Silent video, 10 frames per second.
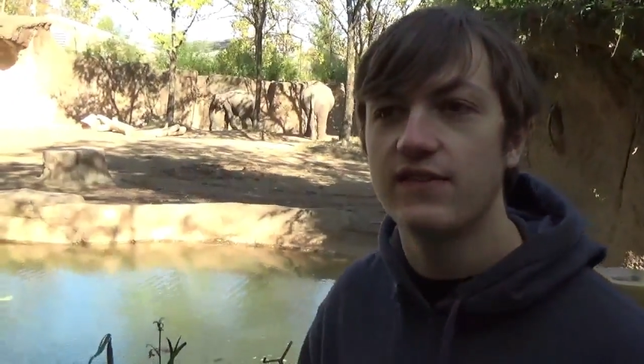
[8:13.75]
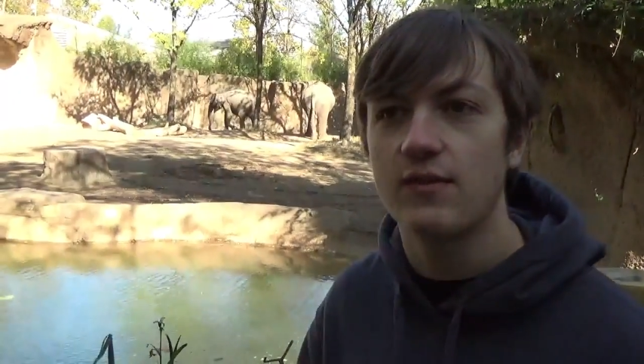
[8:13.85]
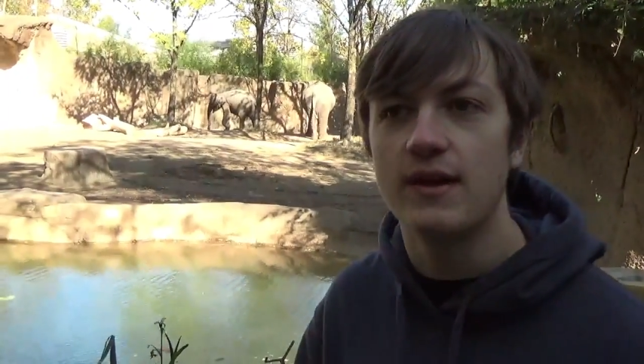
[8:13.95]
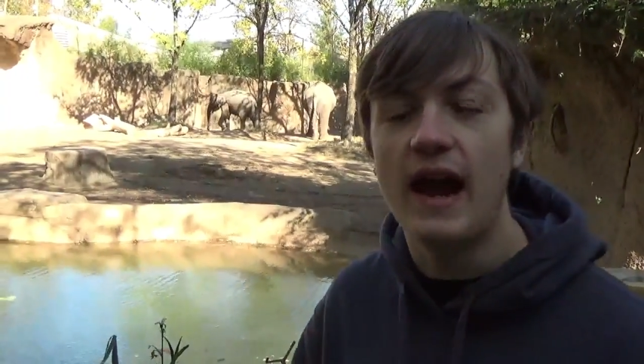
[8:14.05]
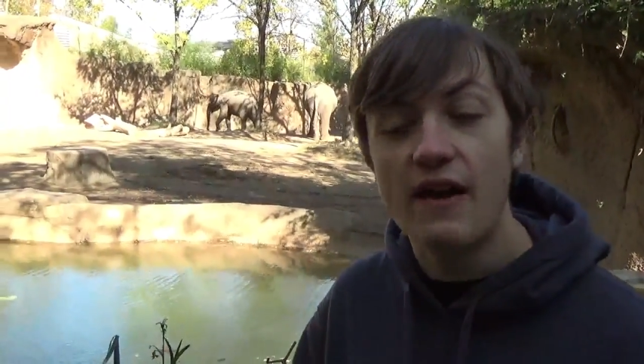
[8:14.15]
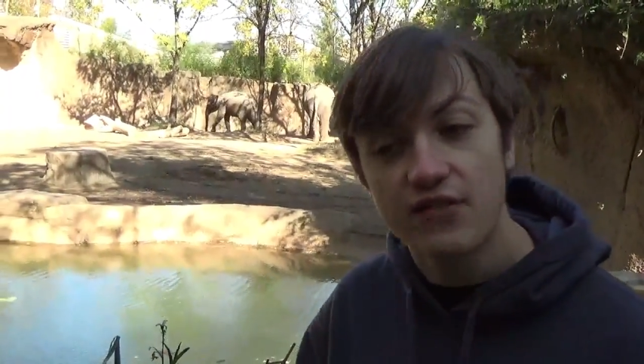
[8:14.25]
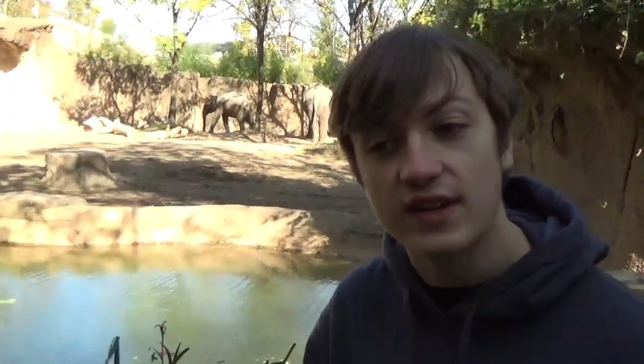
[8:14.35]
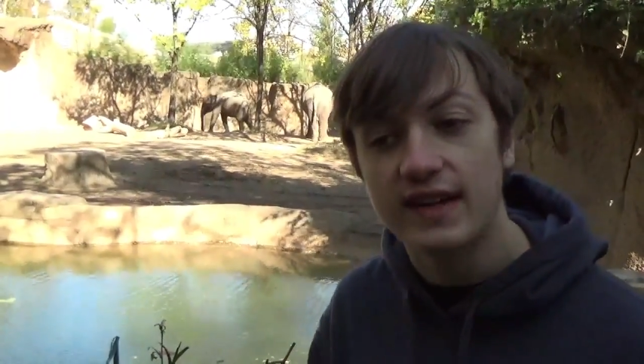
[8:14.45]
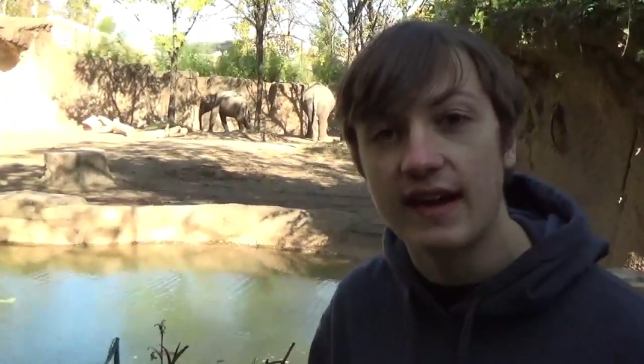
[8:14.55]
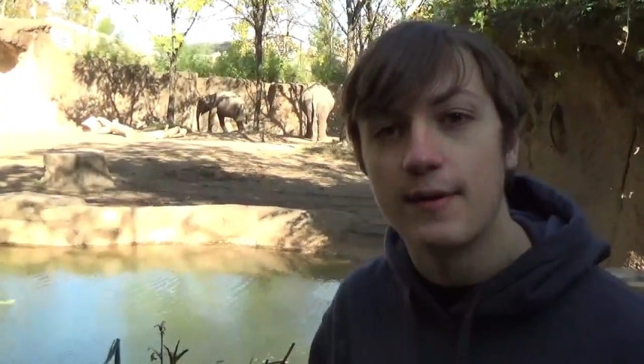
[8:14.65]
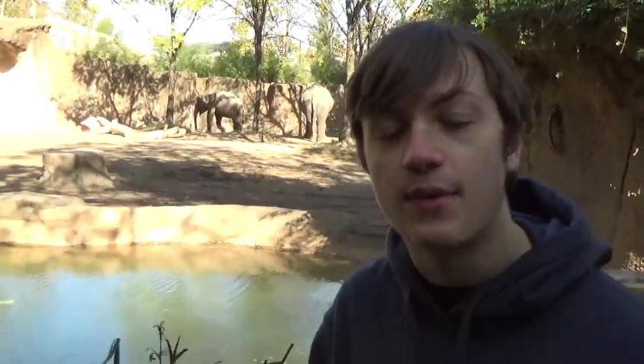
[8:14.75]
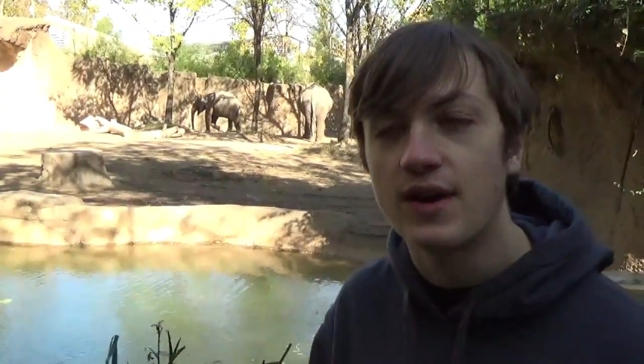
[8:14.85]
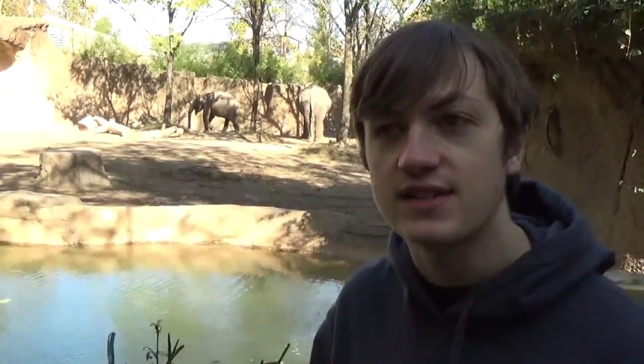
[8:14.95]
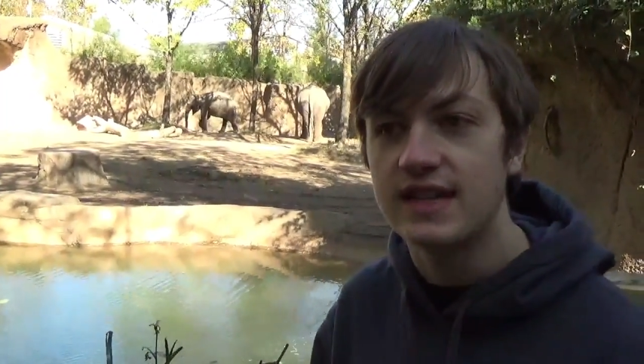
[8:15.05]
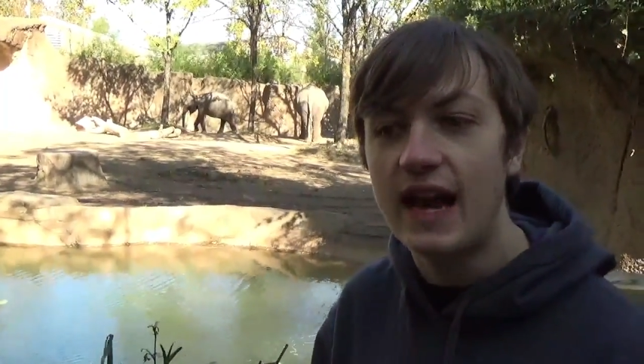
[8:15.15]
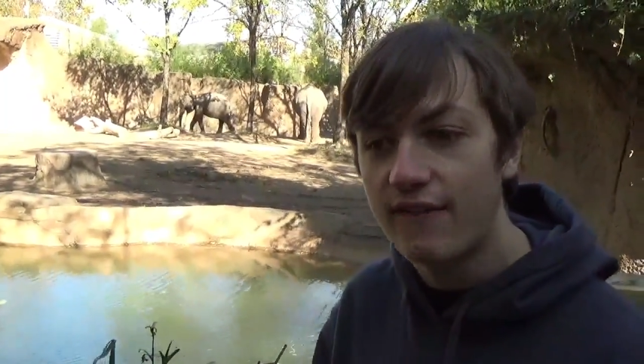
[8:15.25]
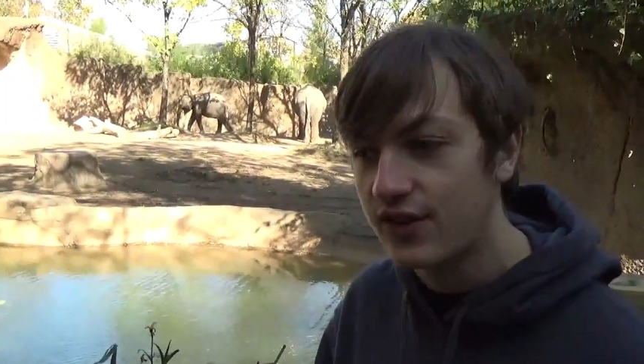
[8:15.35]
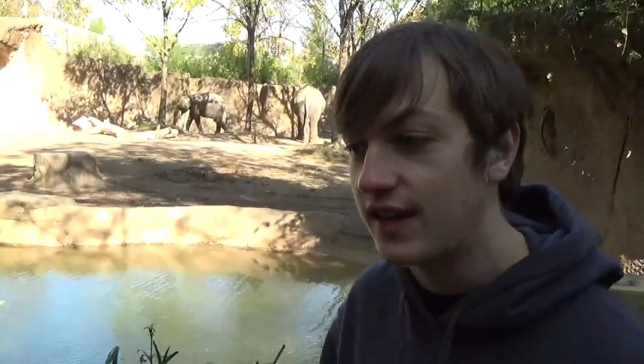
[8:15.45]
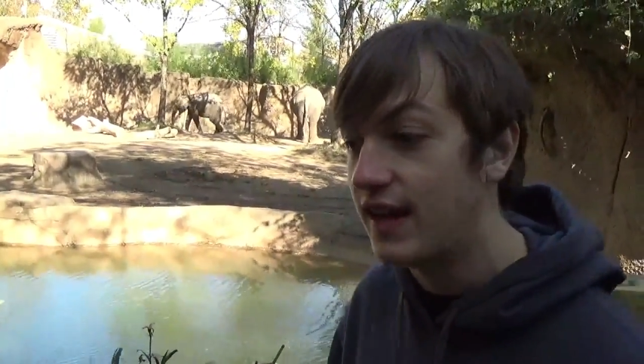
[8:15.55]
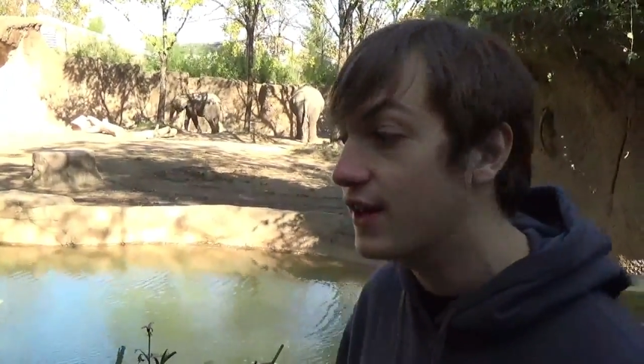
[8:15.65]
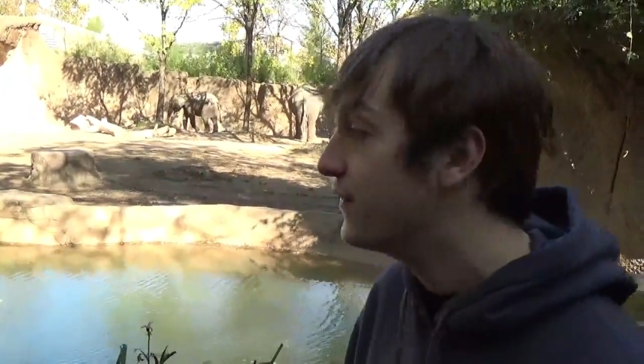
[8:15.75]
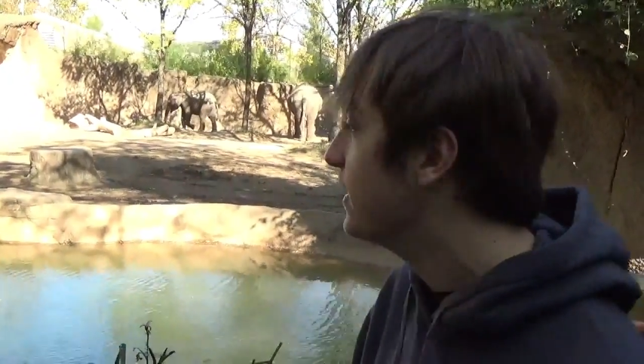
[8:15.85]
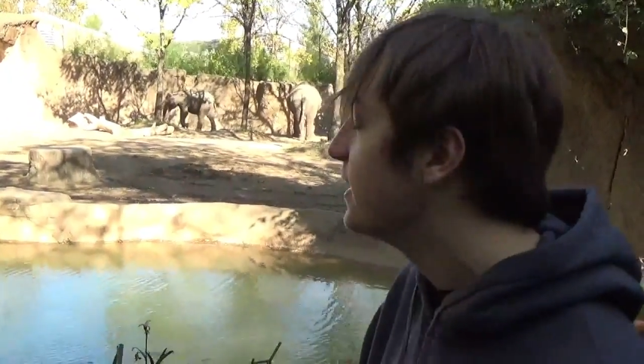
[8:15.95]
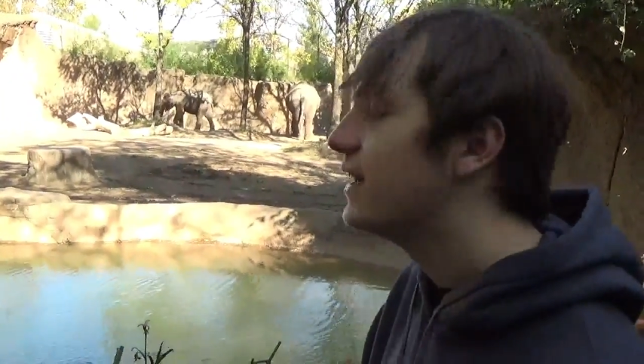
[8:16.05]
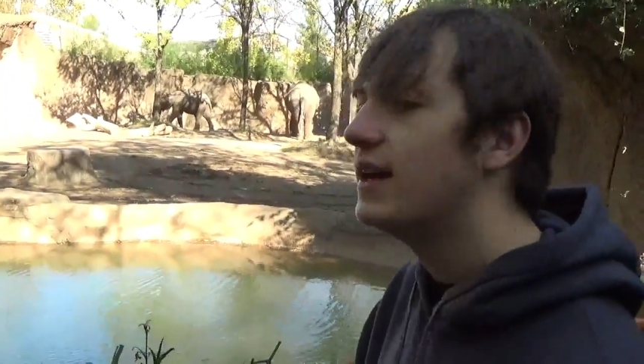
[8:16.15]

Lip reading: from their African counterparts, the African elephant.